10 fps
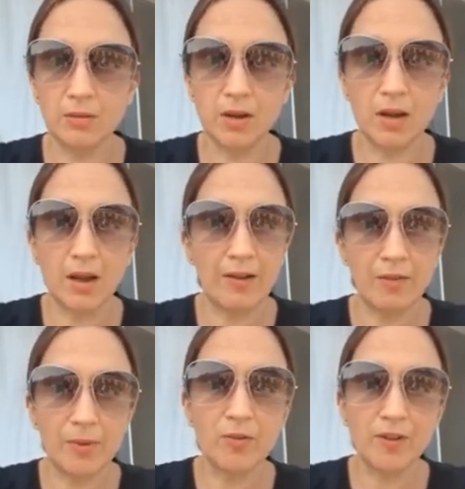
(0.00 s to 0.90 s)
have a
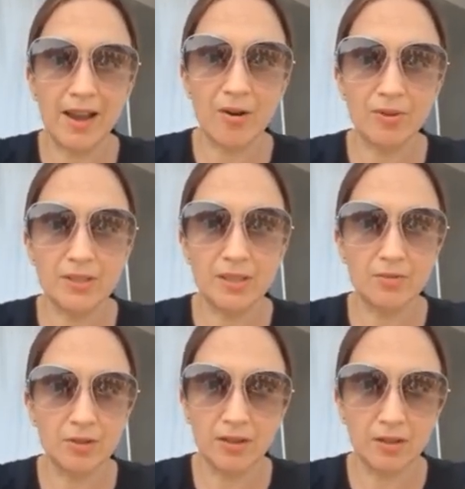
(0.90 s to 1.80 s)
bit of clarity
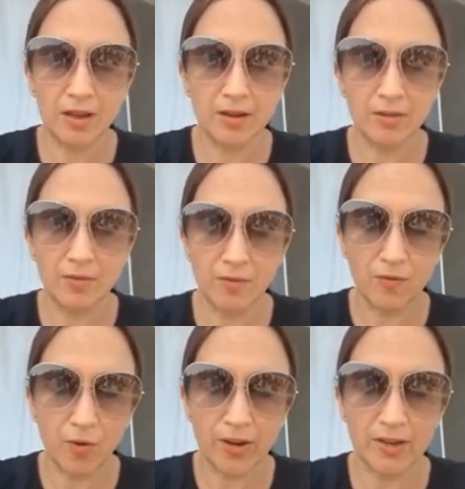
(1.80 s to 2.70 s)
in their
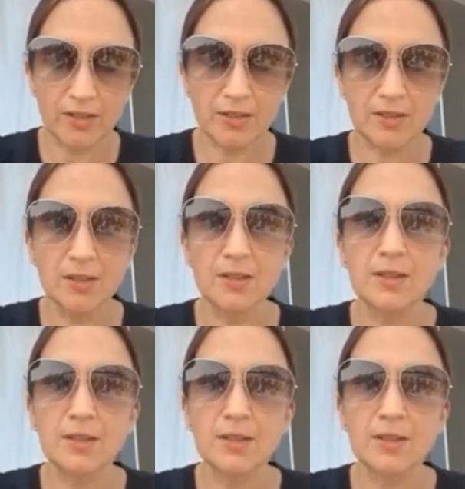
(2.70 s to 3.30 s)
fogginess.